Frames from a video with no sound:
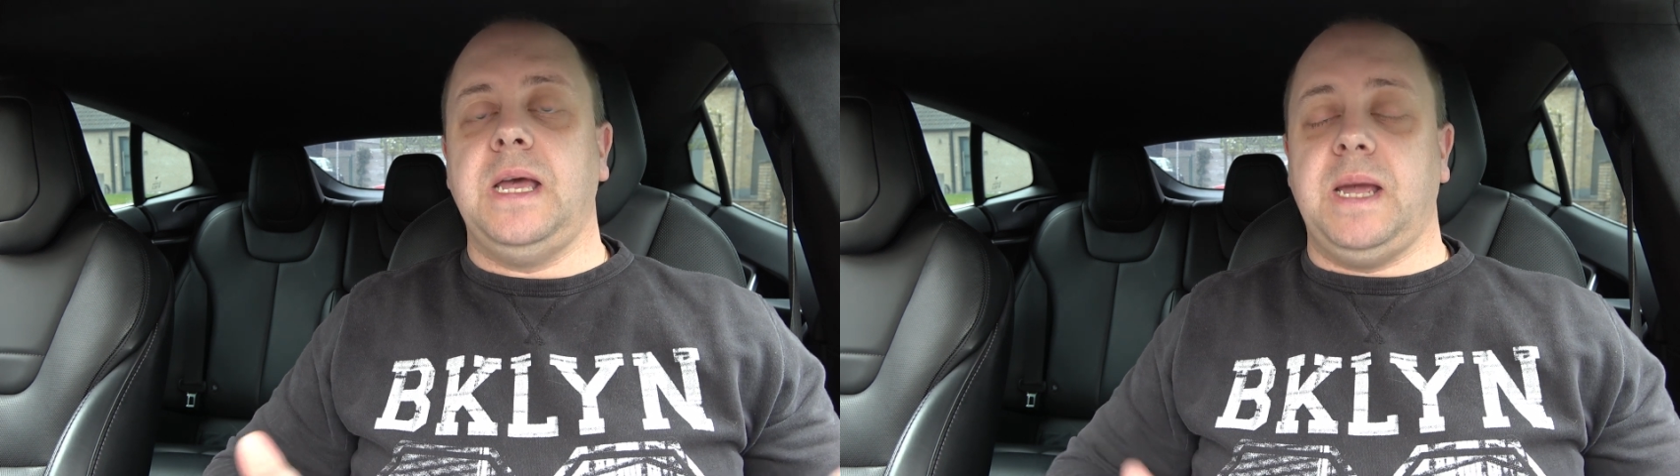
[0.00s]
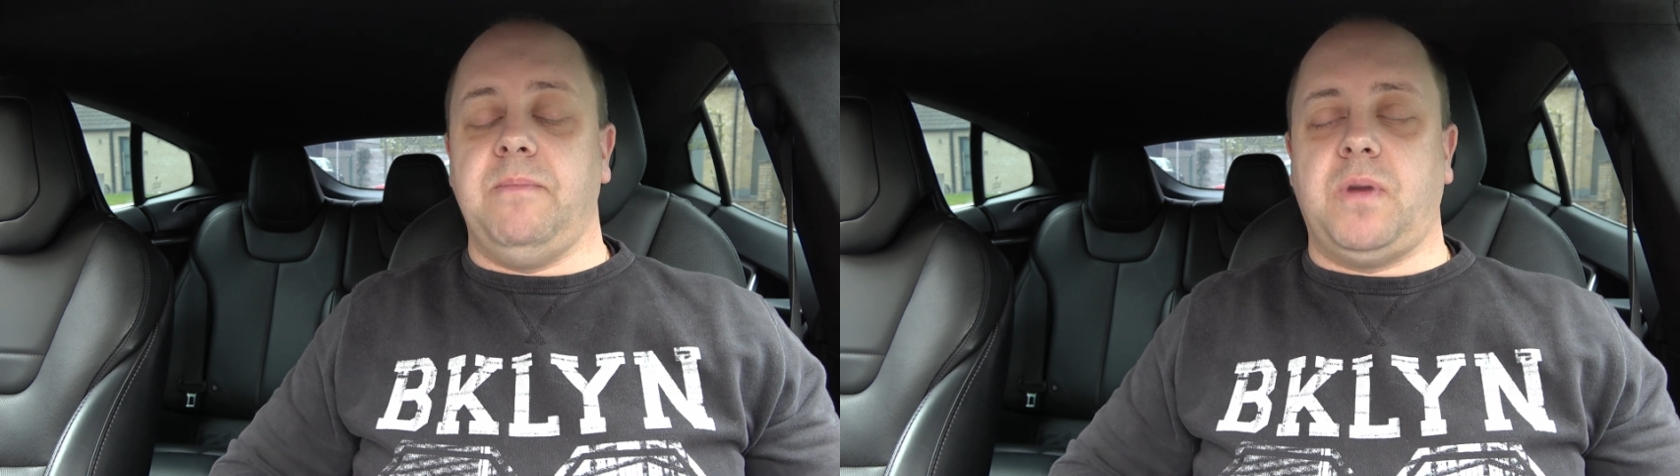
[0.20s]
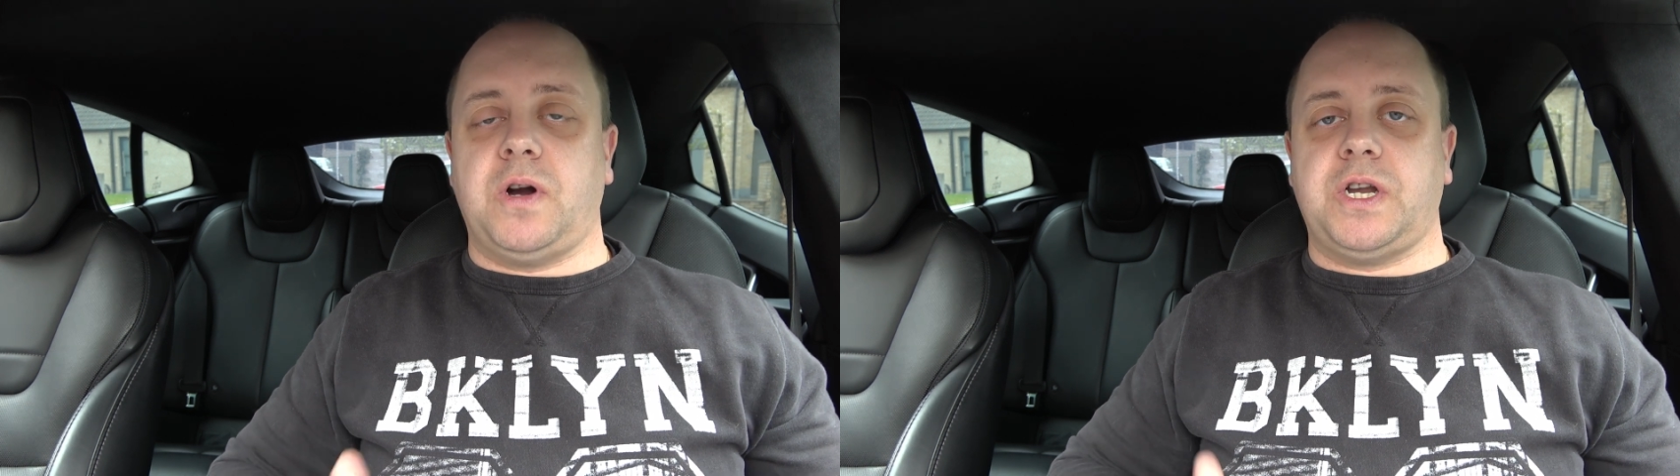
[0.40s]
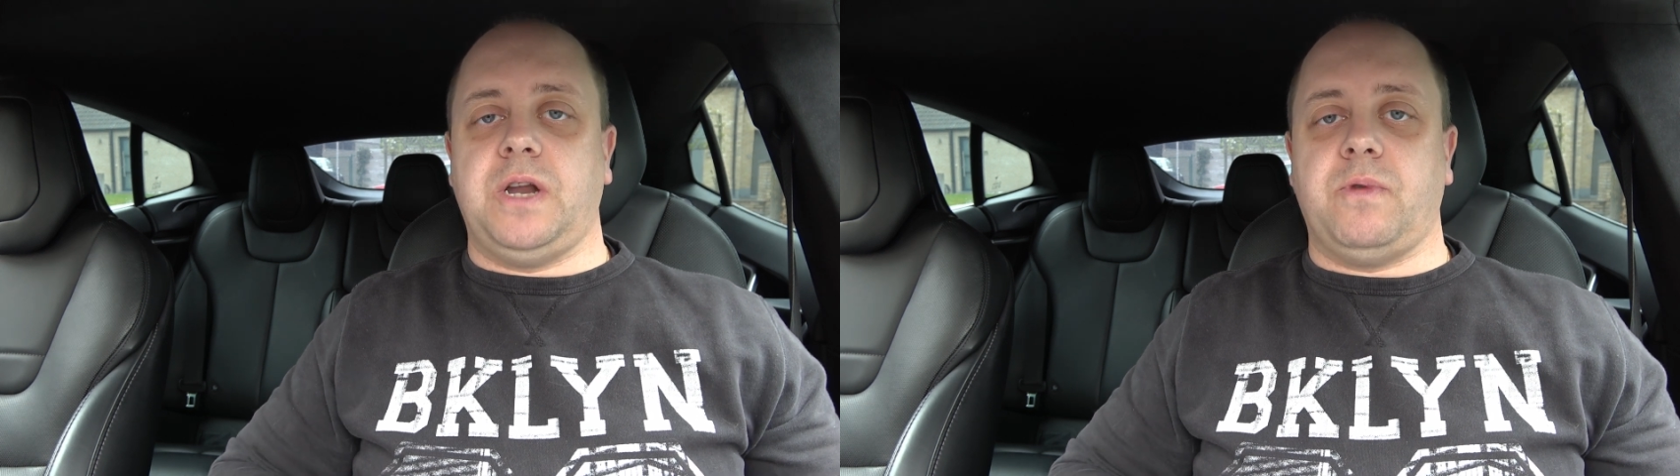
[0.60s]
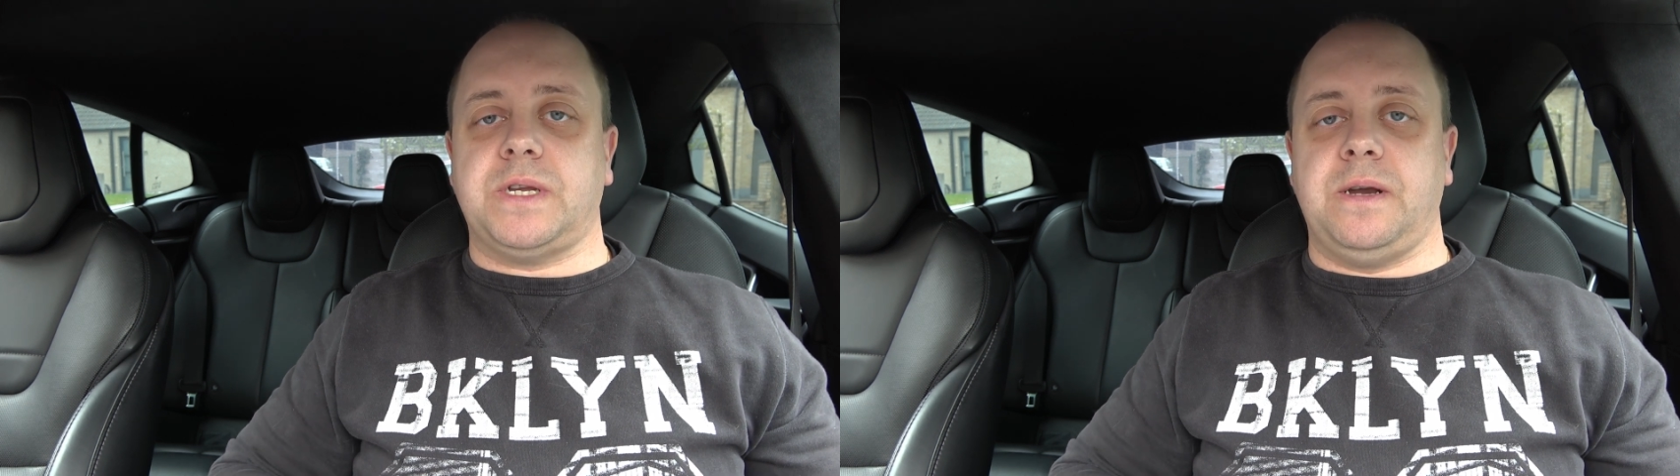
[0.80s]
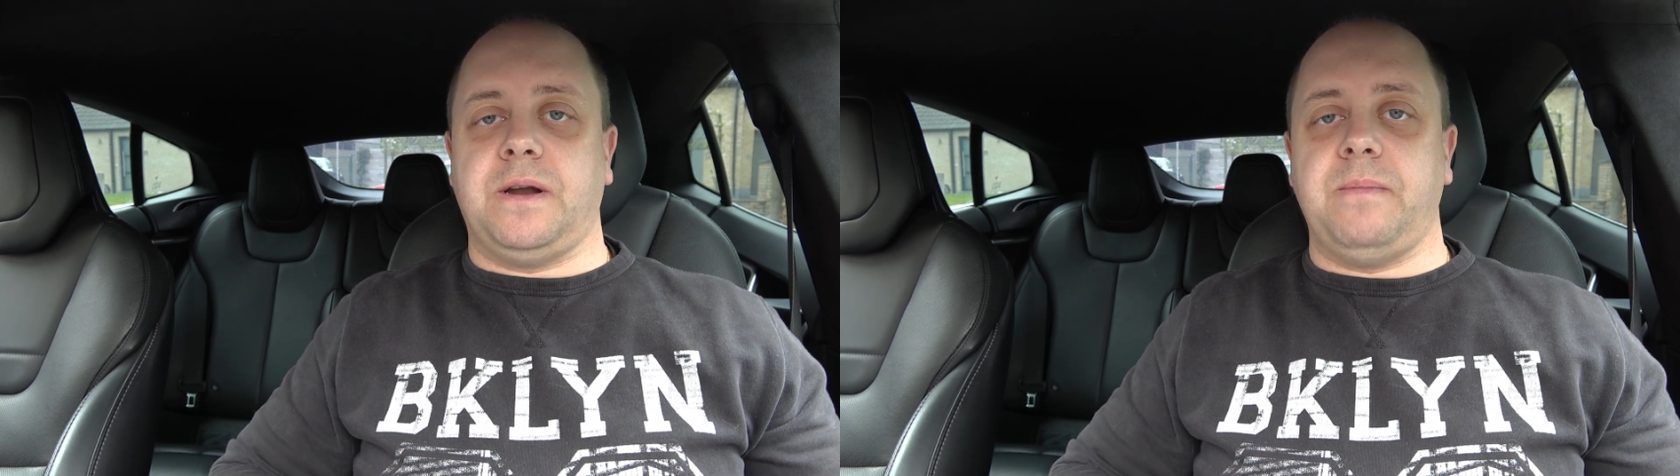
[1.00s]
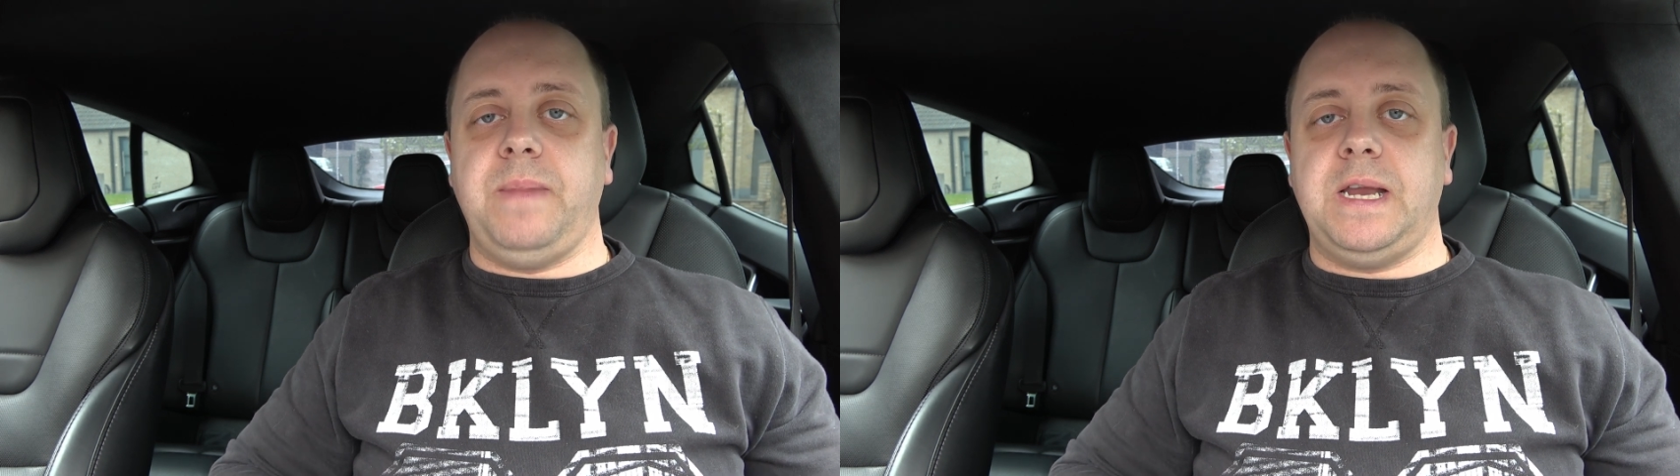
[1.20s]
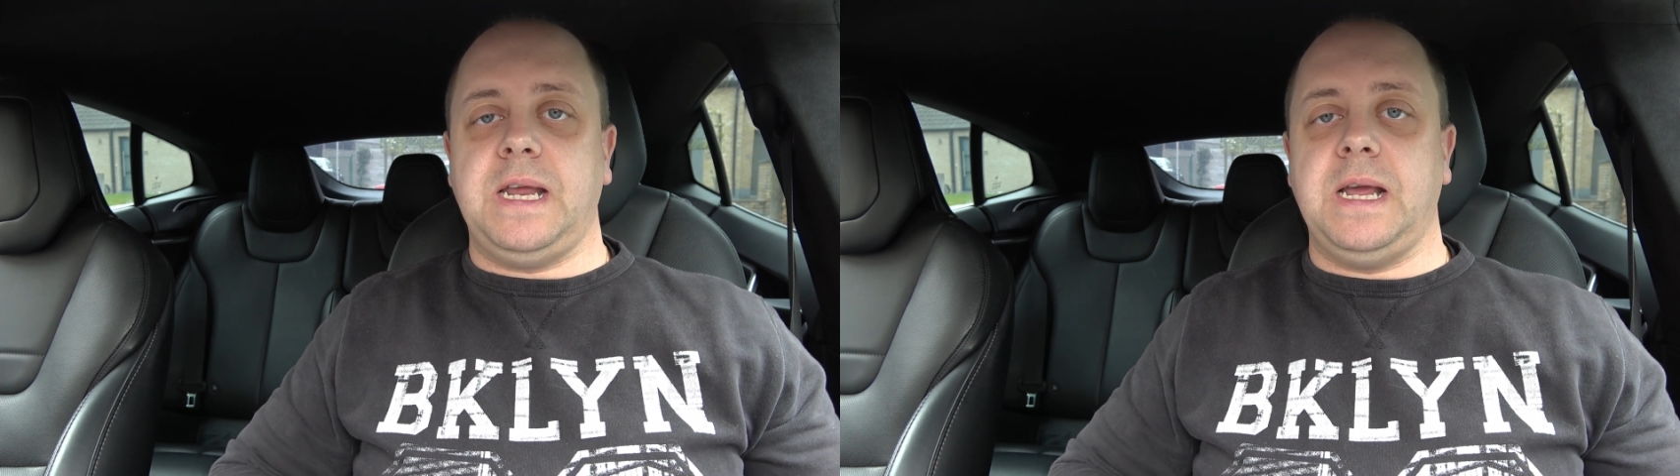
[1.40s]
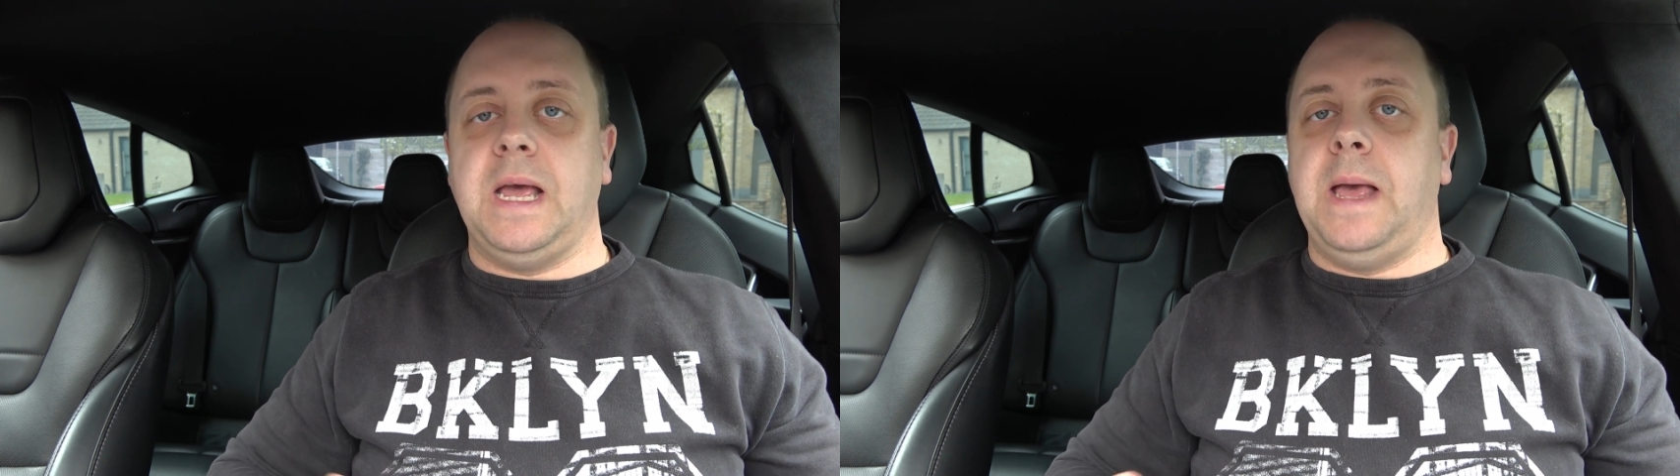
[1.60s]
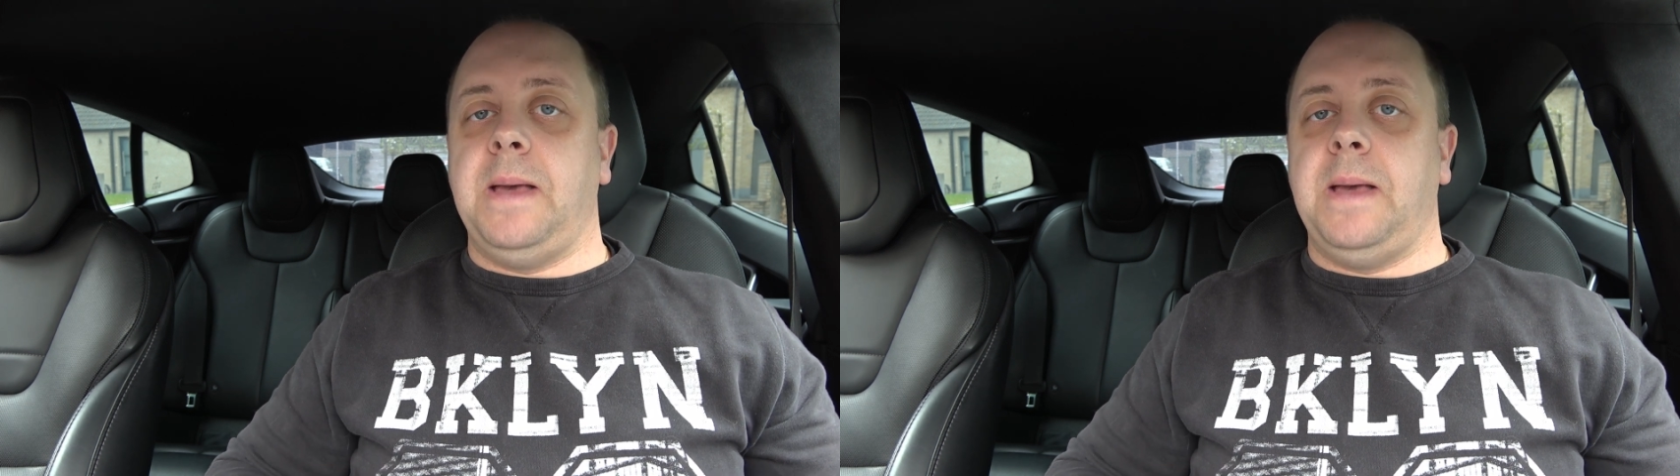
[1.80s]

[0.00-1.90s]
In March there was another meeting,